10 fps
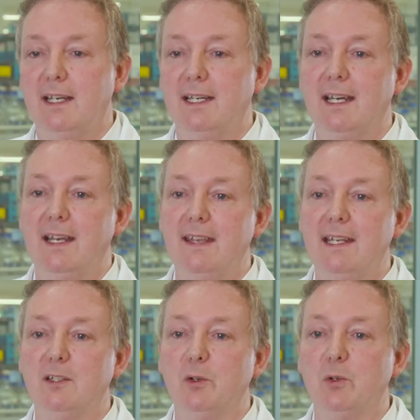And
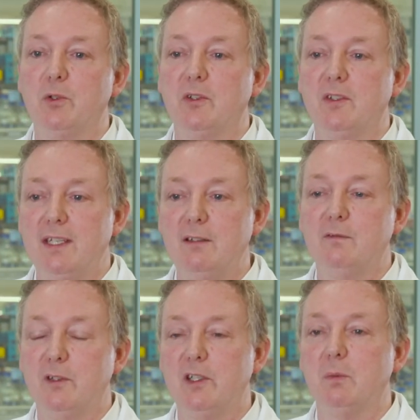that causes
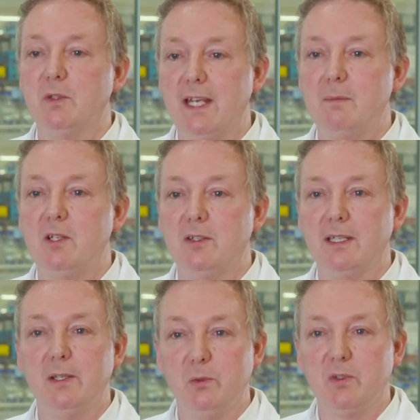irreversible damage
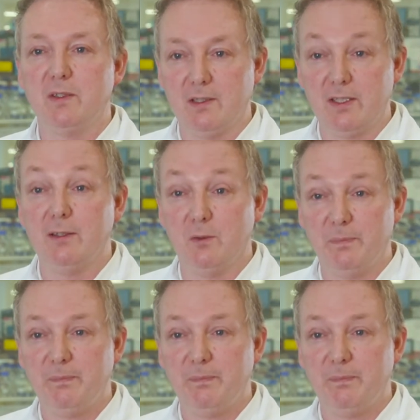and kills the cell.